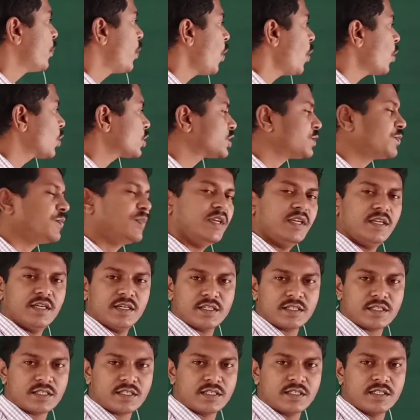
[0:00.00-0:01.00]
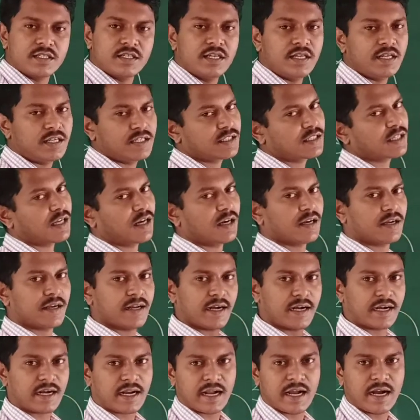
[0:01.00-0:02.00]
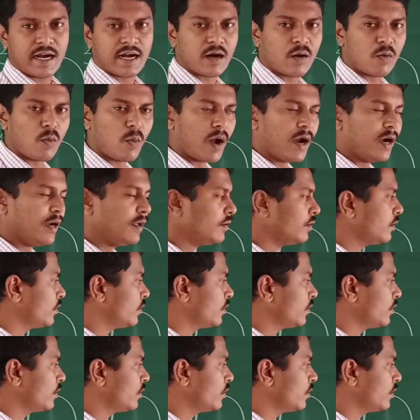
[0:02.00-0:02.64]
4 spheres, it is called tetrahedral void.